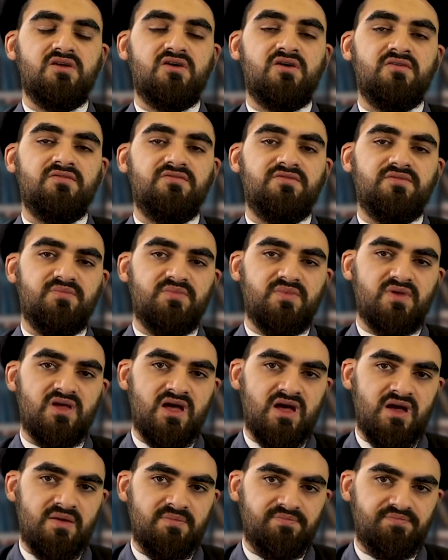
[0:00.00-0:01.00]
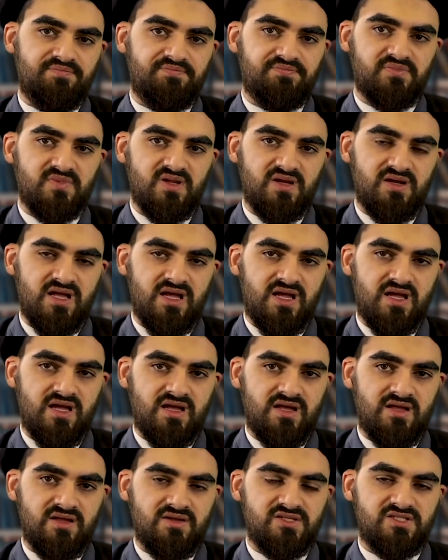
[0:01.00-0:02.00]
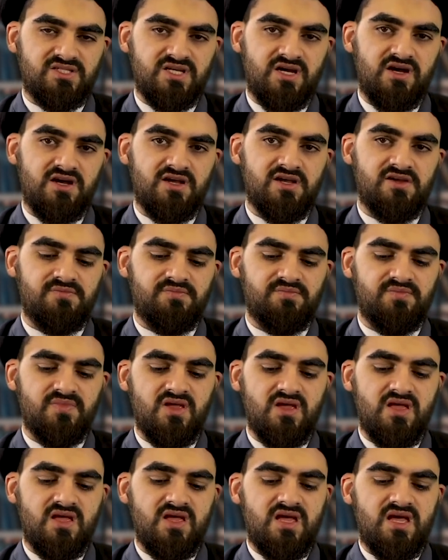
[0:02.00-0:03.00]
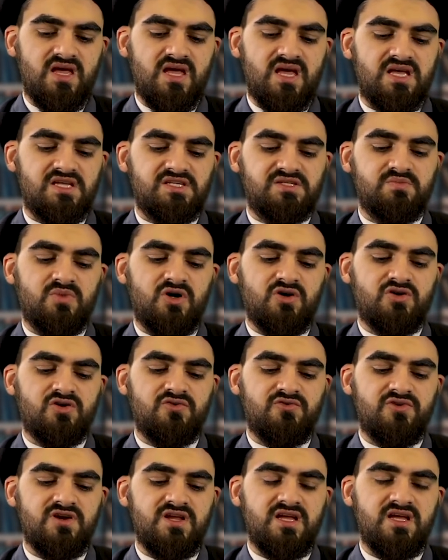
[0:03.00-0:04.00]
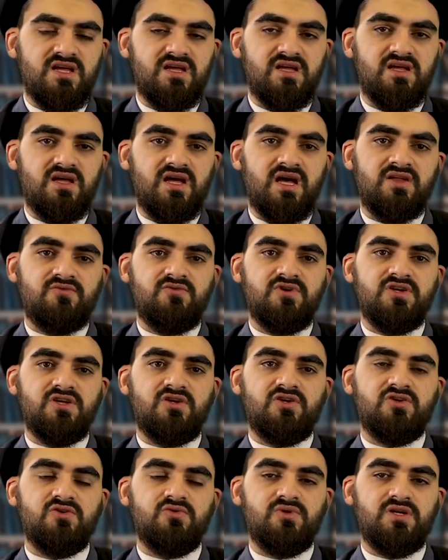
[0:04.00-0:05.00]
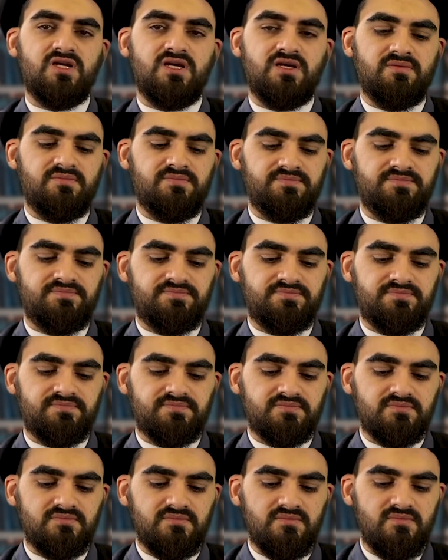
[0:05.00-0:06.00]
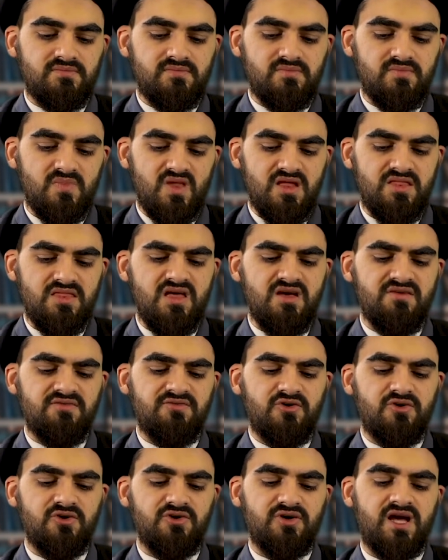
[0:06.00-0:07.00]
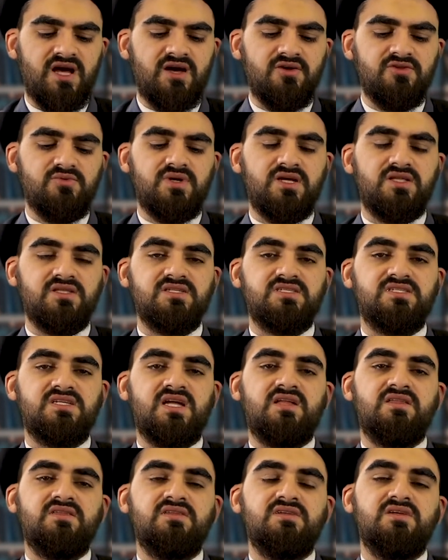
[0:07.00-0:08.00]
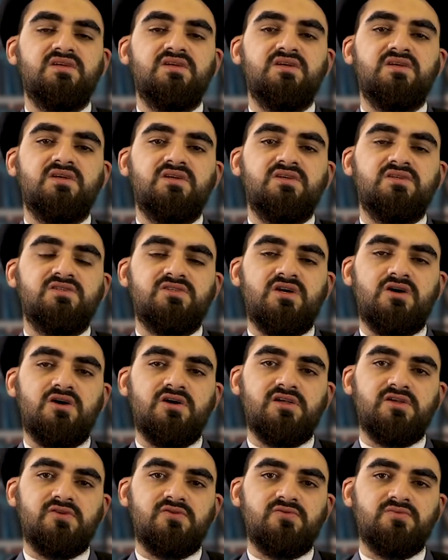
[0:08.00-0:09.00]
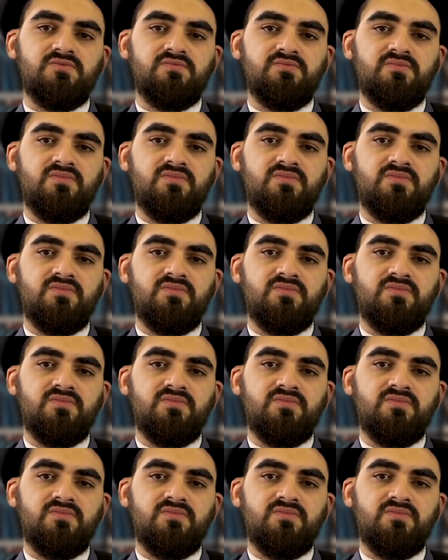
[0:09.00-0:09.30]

of saghir is mockery and ridiculing. Therefore, how do we understand saghirun?